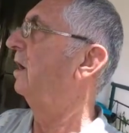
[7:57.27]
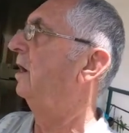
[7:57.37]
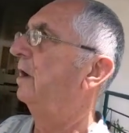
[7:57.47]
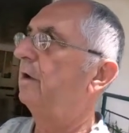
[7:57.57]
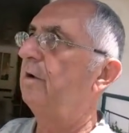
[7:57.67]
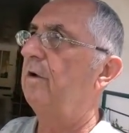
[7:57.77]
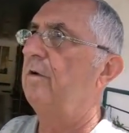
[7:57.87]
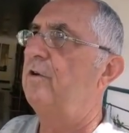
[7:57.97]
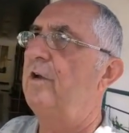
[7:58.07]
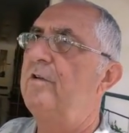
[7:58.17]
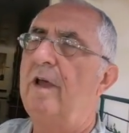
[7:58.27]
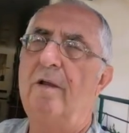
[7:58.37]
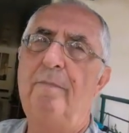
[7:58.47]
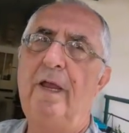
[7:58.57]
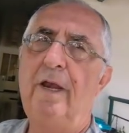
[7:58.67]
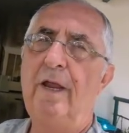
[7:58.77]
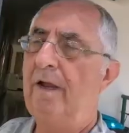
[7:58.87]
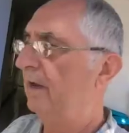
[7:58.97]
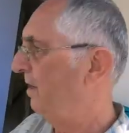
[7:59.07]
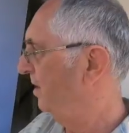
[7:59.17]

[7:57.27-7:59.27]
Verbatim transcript: uh, she's at a meeting,